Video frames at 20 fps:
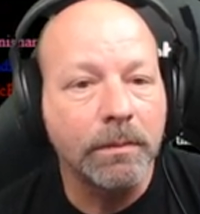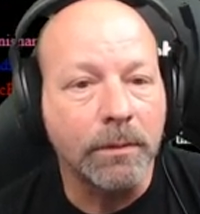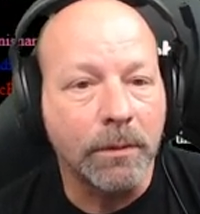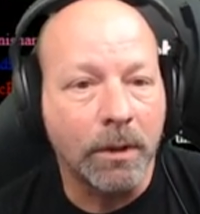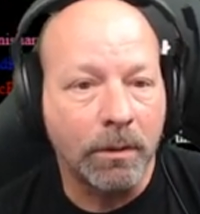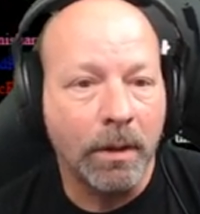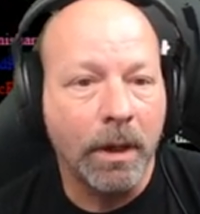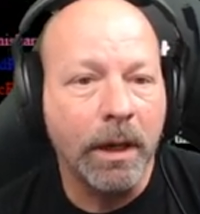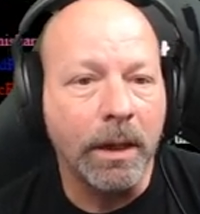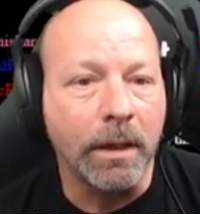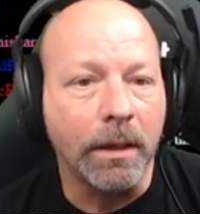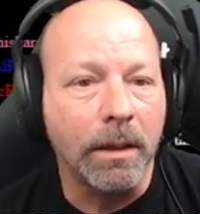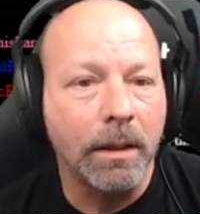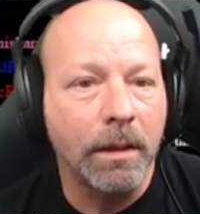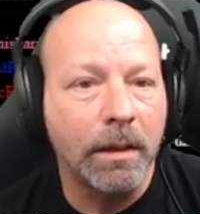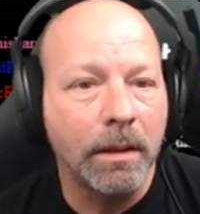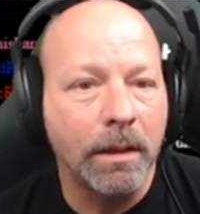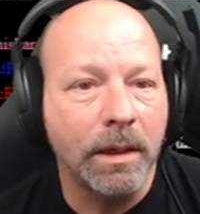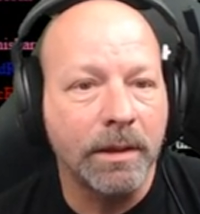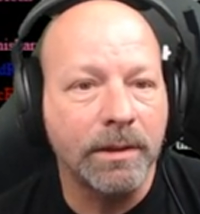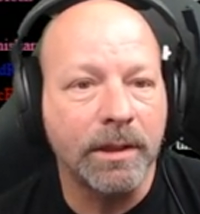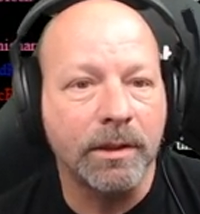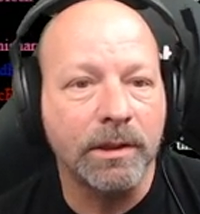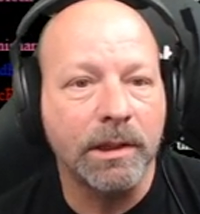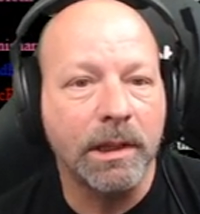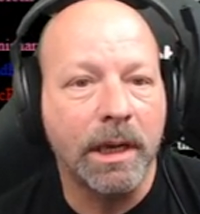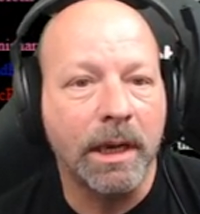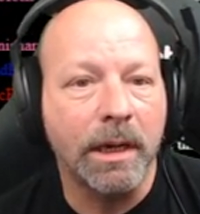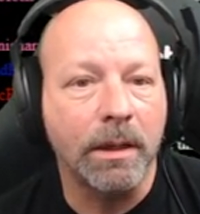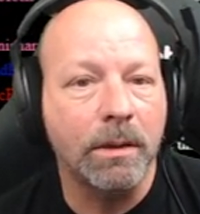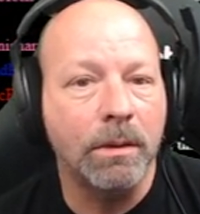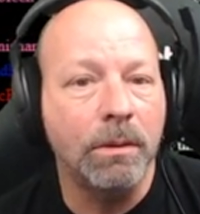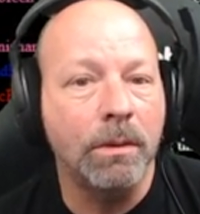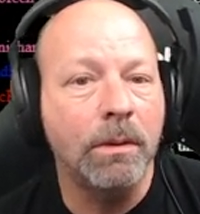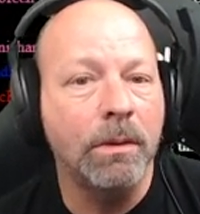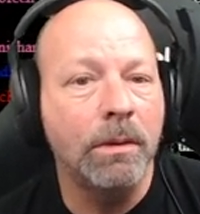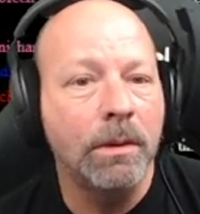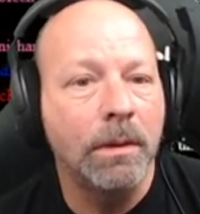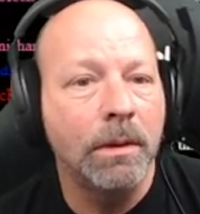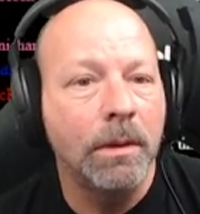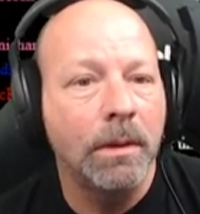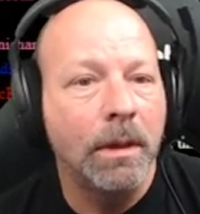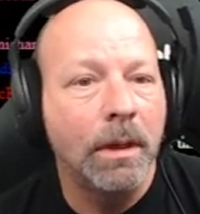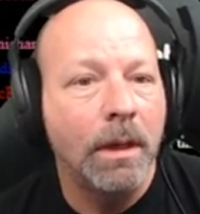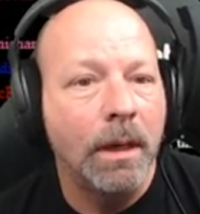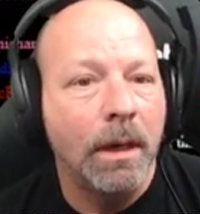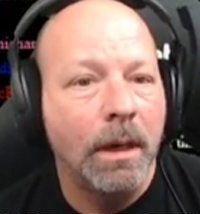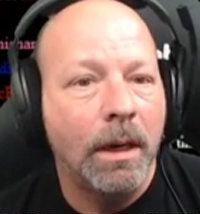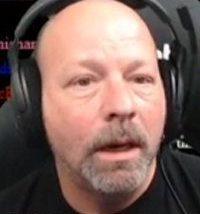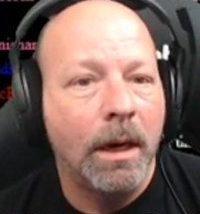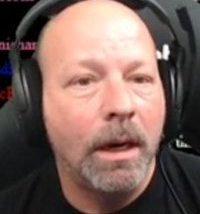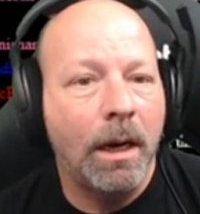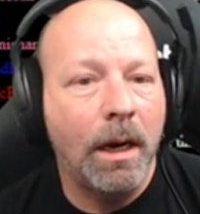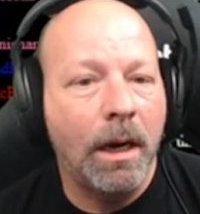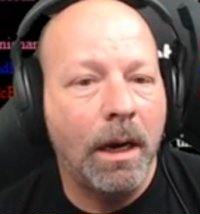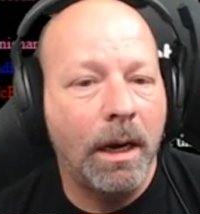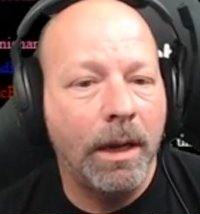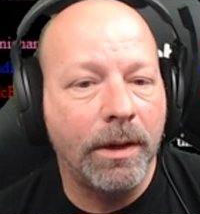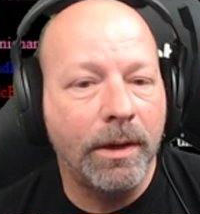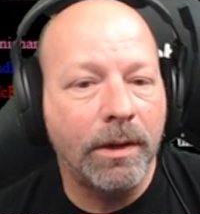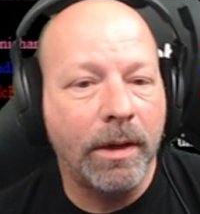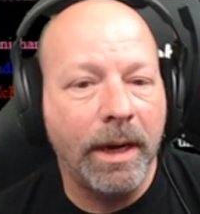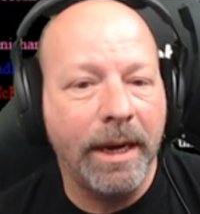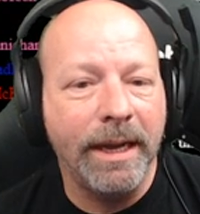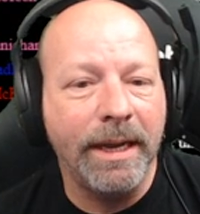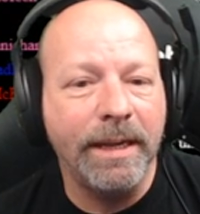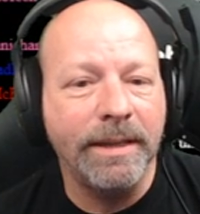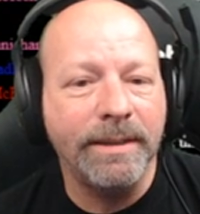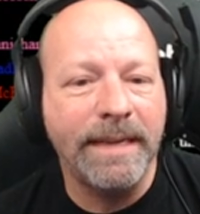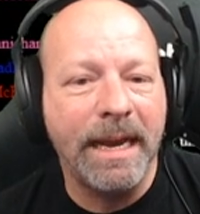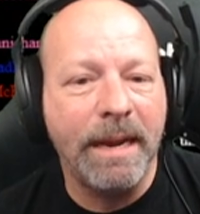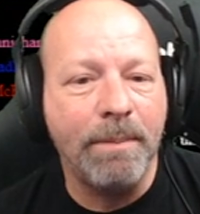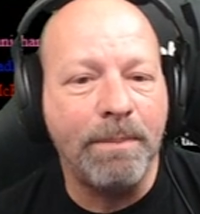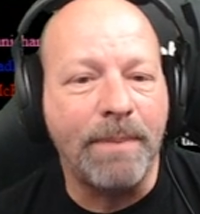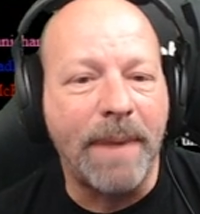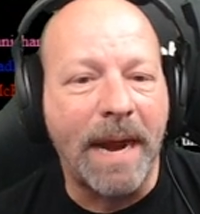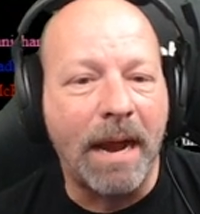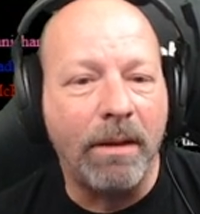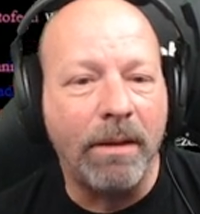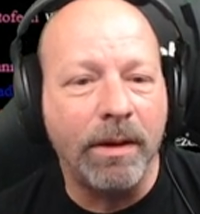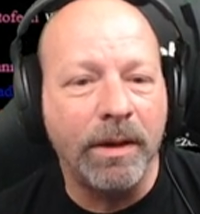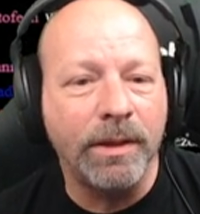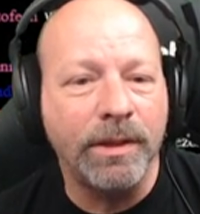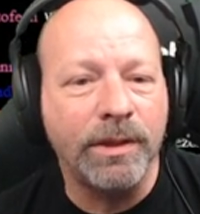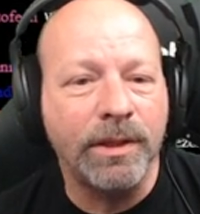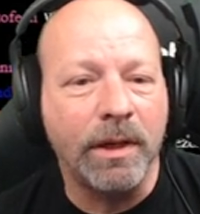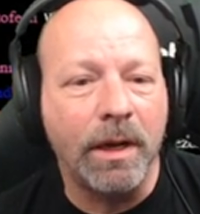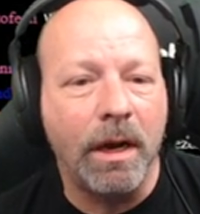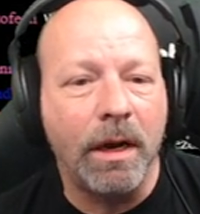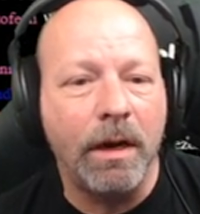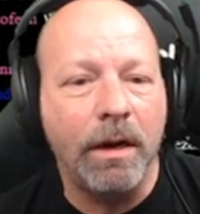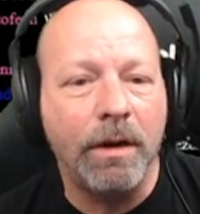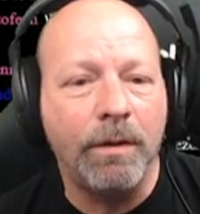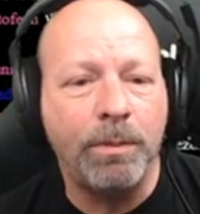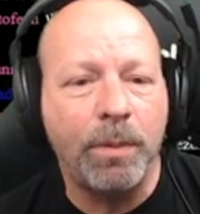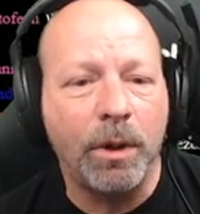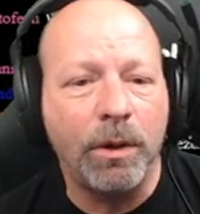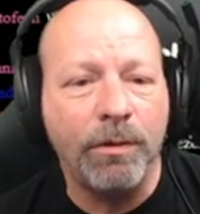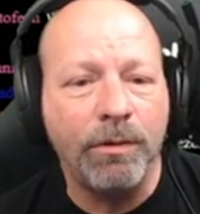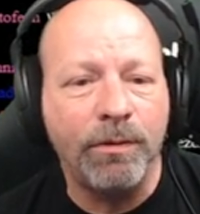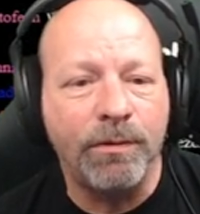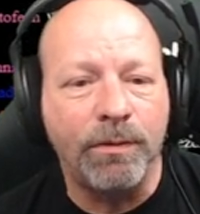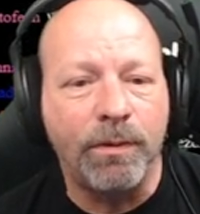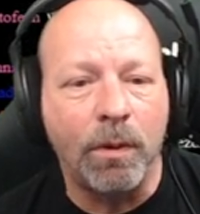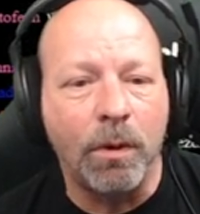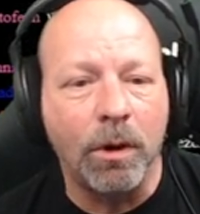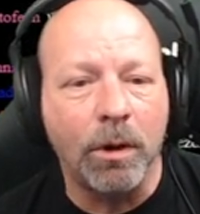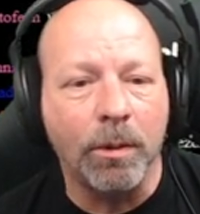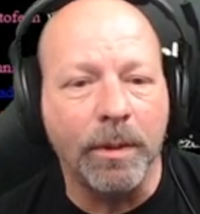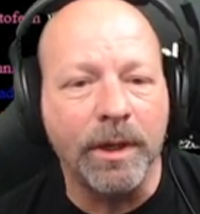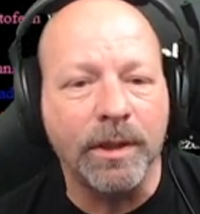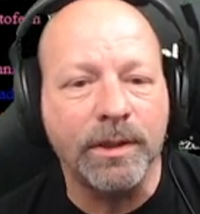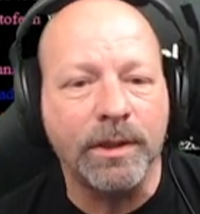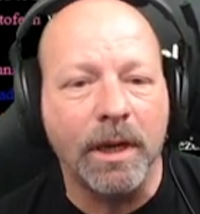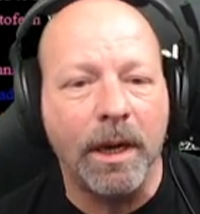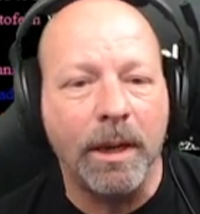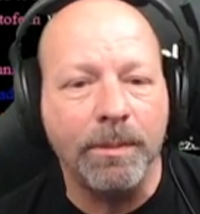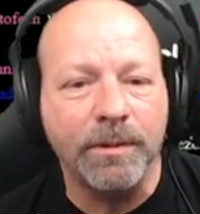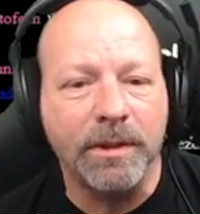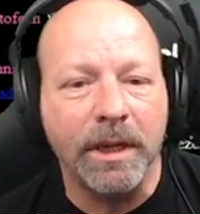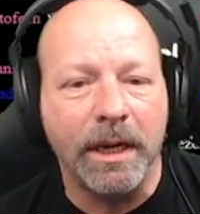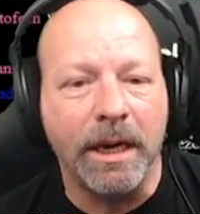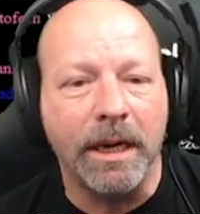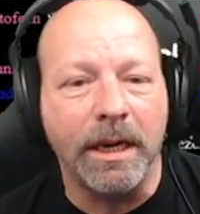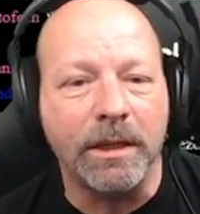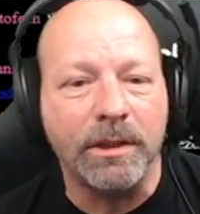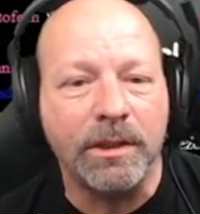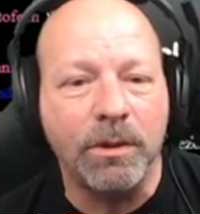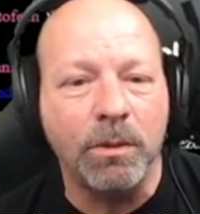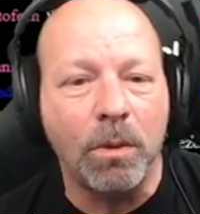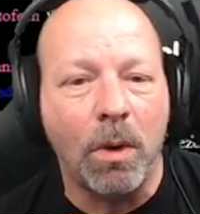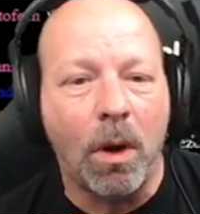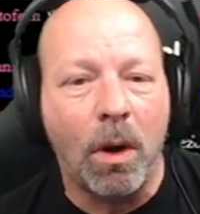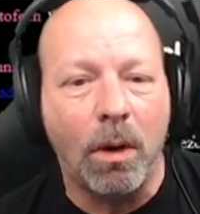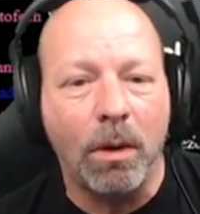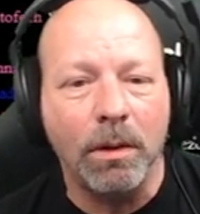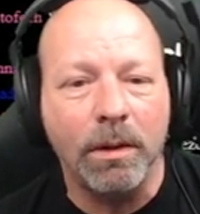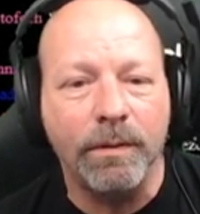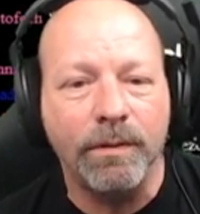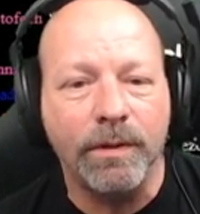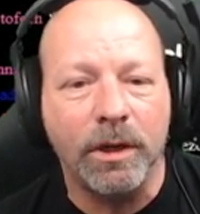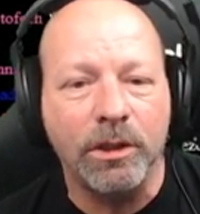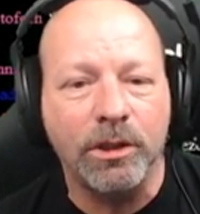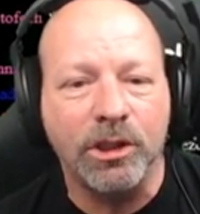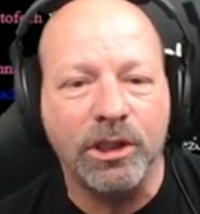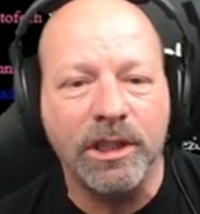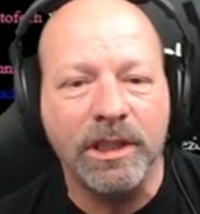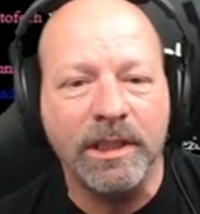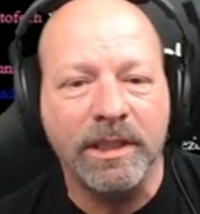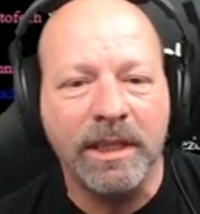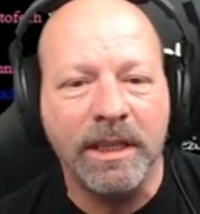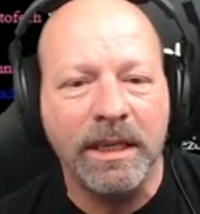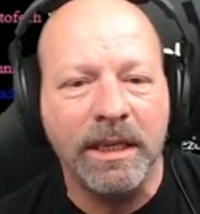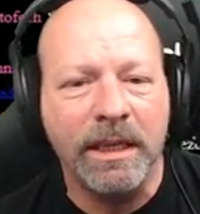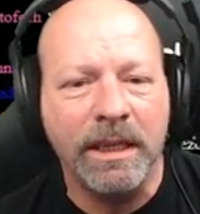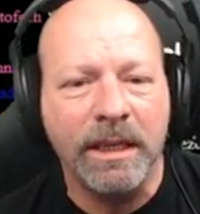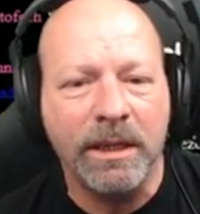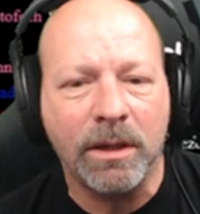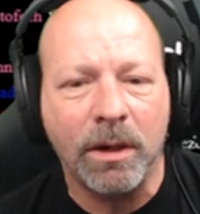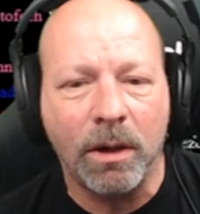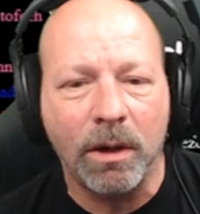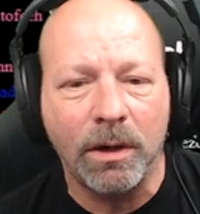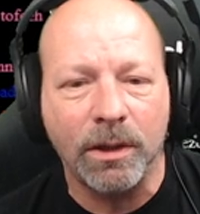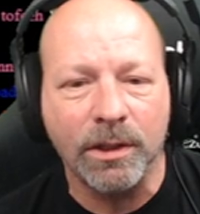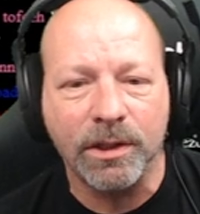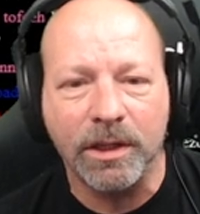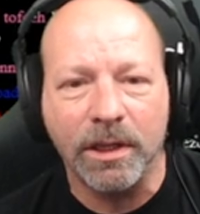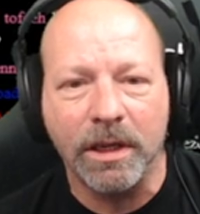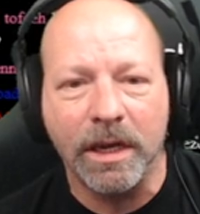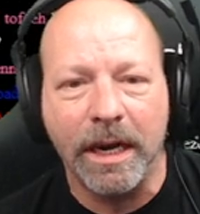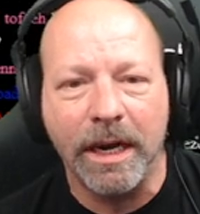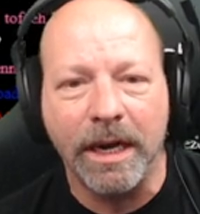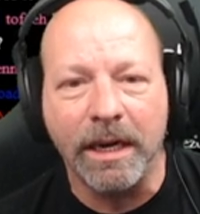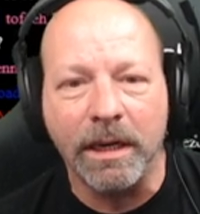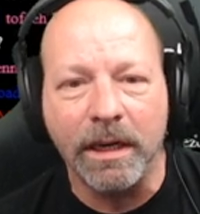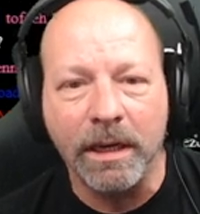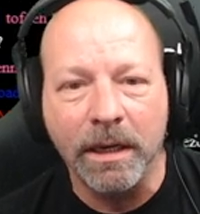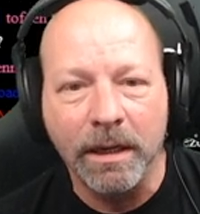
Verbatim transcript: All right, that sounds kind of cool. Uh, there is a balance of performance update to all of their GTE cars tonight